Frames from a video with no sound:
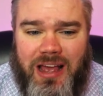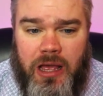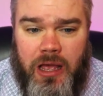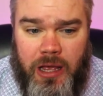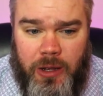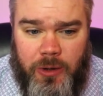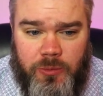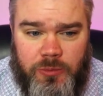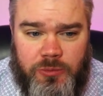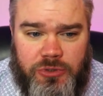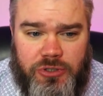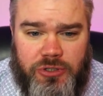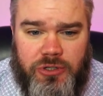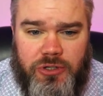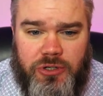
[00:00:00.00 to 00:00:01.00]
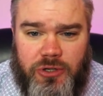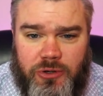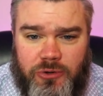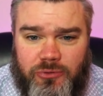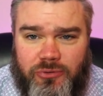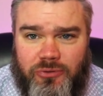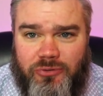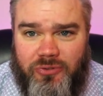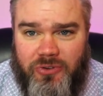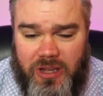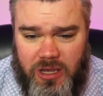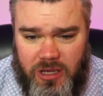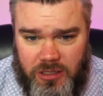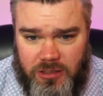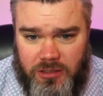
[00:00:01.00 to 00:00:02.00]
How do you
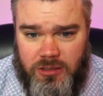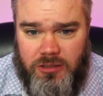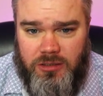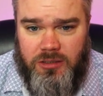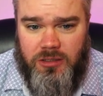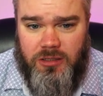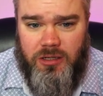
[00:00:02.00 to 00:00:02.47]
feel